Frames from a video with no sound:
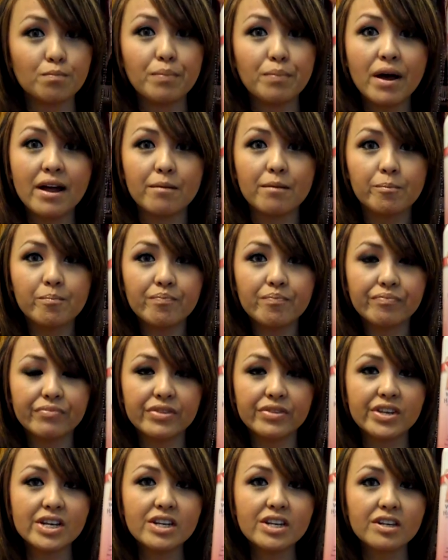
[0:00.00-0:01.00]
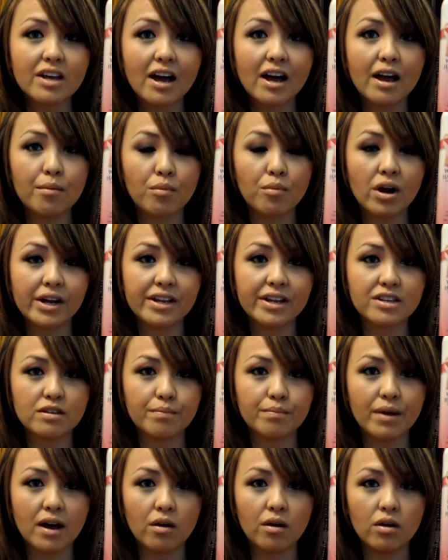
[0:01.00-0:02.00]
But this guy markets
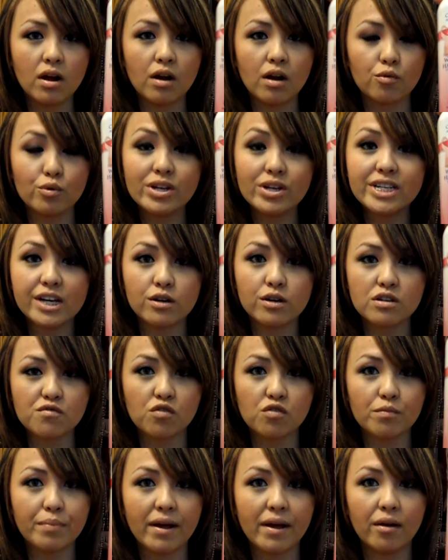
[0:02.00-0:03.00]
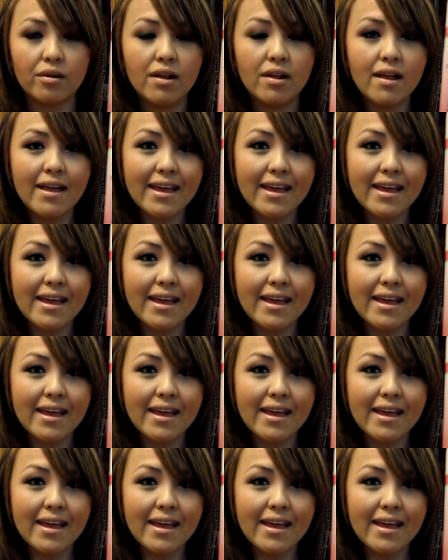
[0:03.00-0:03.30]
about, uh, retails for about